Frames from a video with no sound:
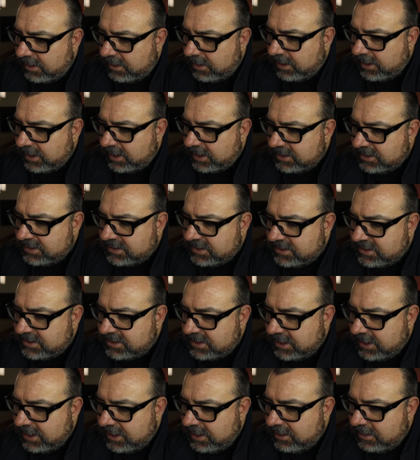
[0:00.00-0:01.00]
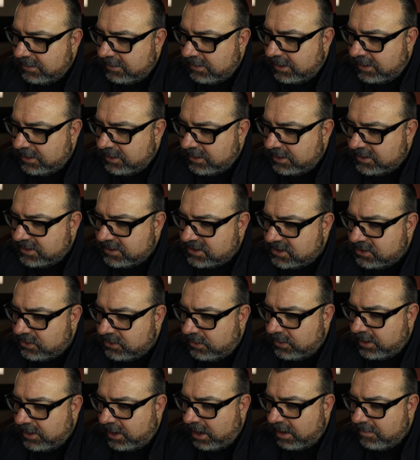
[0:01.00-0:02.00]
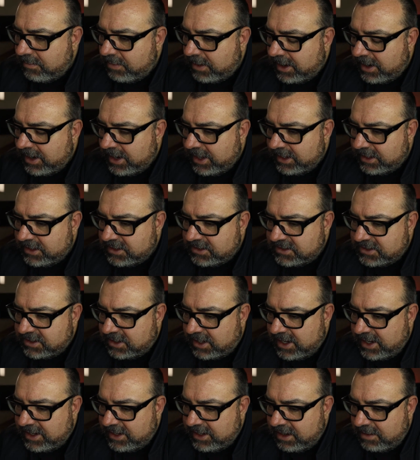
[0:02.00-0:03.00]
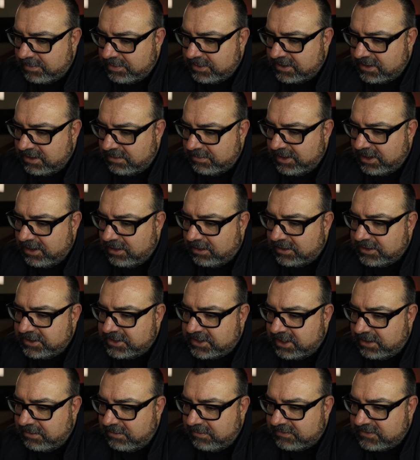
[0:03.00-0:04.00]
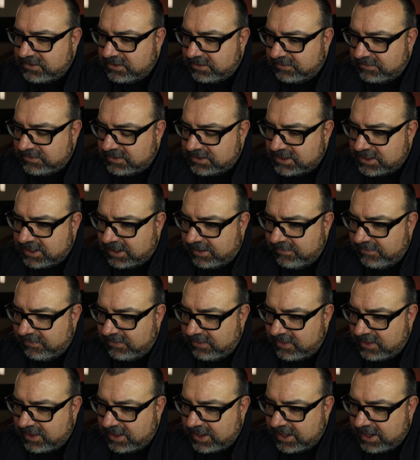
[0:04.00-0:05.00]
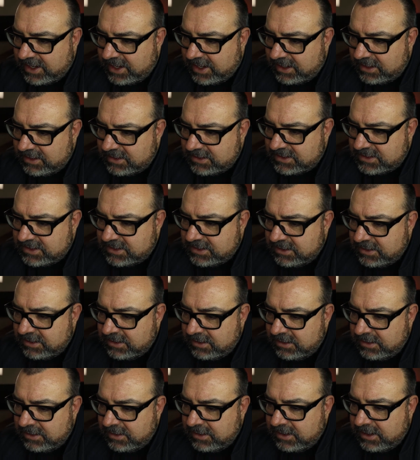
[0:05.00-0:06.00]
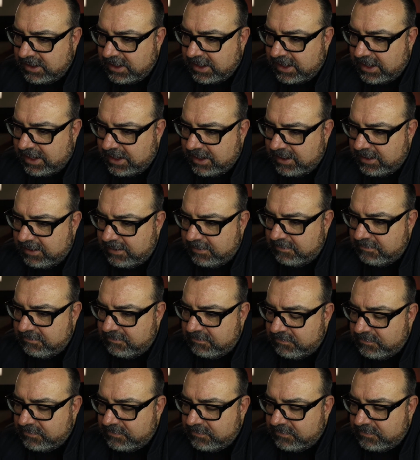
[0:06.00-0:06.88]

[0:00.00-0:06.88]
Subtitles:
can see others talking about anxiety epidemiology. We've sort of done that. When